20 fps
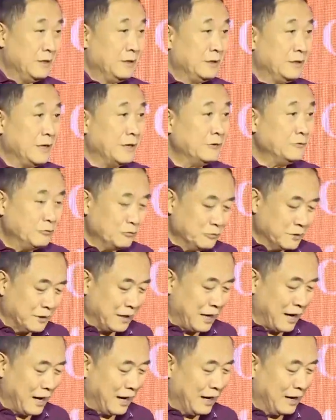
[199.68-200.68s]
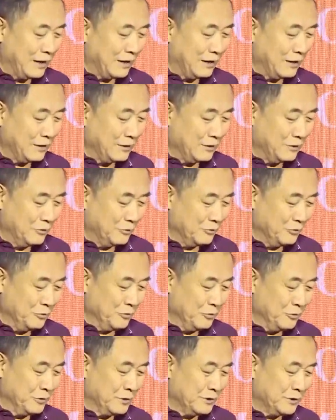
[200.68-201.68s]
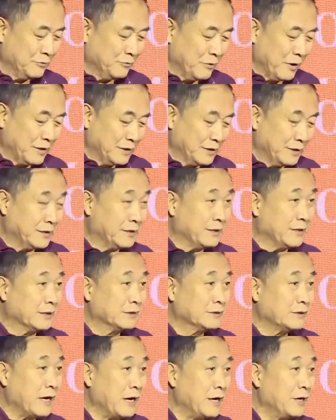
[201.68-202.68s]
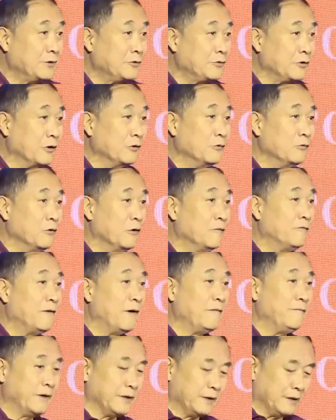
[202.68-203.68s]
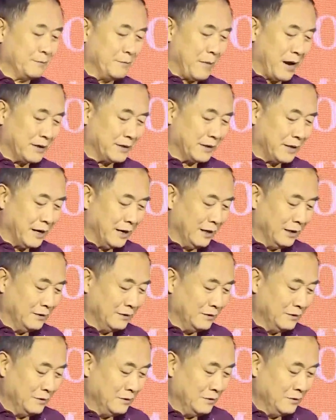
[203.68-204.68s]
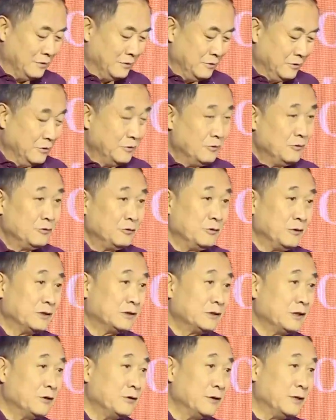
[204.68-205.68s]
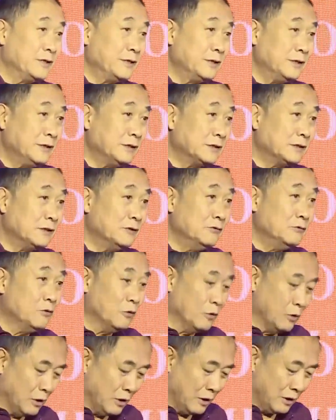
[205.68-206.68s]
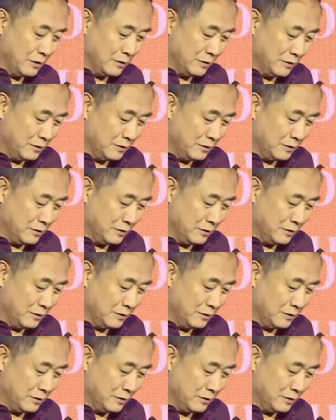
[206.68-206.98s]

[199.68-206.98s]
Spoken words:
Since the beginning of the year, we see the outbreak of pandemic all over China.